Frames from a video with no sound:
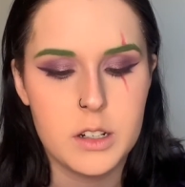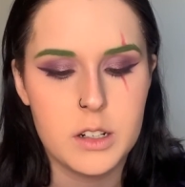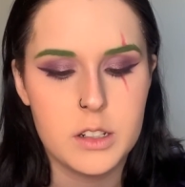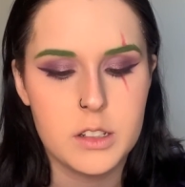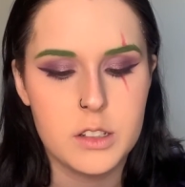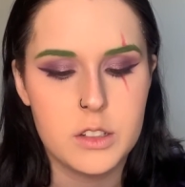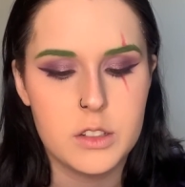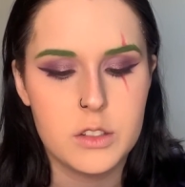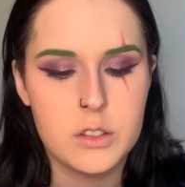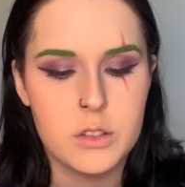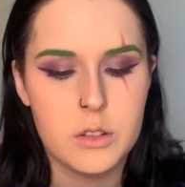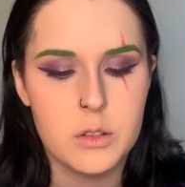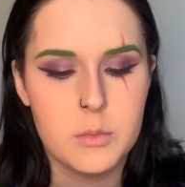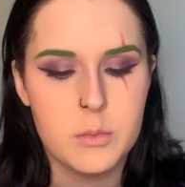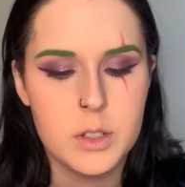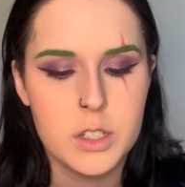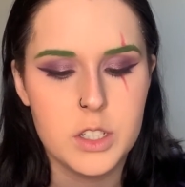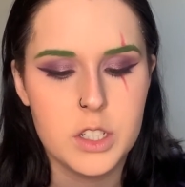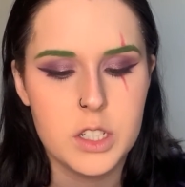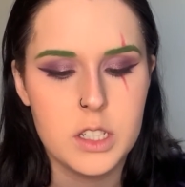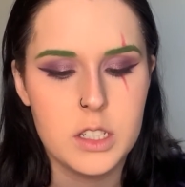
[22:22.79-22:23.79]
and is so
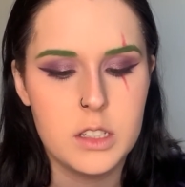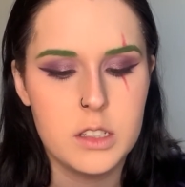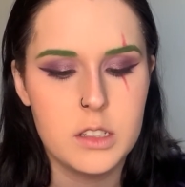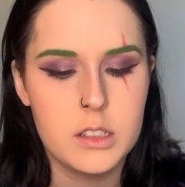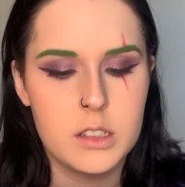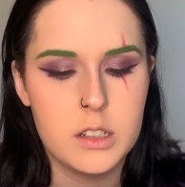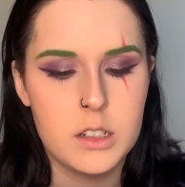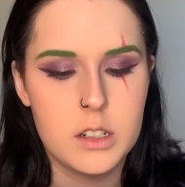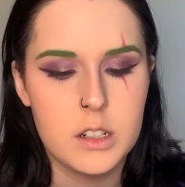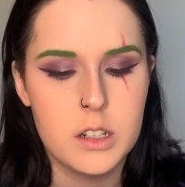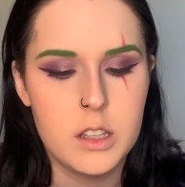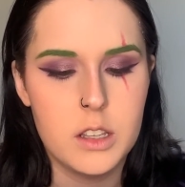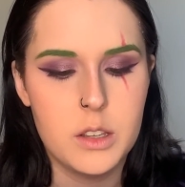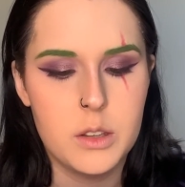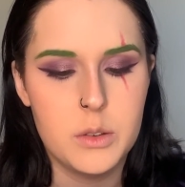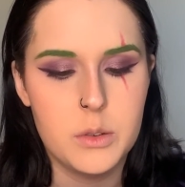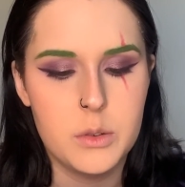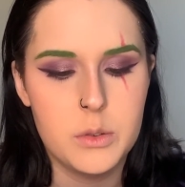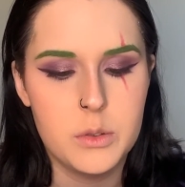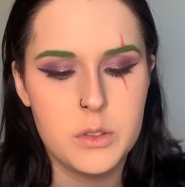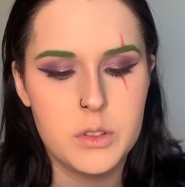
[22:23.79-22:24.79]
much easier to
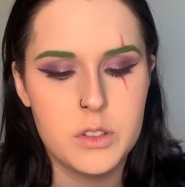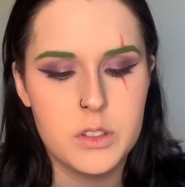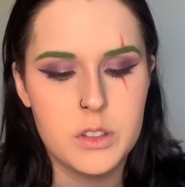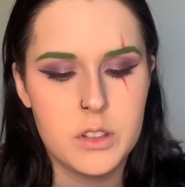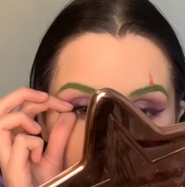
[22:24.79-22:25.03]
use.